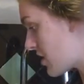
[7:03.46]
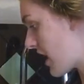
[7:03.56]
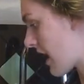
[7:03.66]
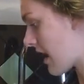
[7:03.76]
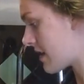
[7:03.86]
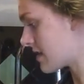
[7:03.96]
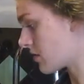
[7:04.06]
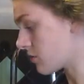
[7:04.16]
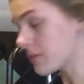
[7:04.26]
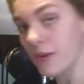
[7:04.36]
She has
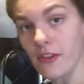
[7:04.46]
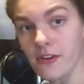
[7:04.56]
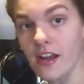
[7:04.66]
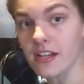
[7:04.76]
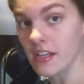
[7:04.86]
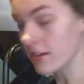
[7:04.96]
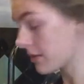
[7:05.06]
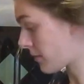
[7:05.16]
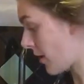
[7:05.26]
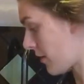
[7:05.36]
an older brother and a
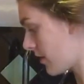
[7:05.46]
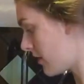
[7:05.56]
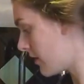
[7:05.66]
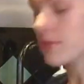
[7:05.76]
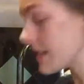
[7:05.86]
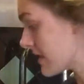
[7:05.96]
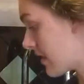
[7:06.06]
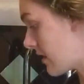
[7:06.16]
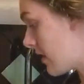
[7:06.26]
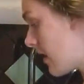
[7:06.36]
younger brother. The
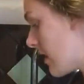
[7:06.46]
reason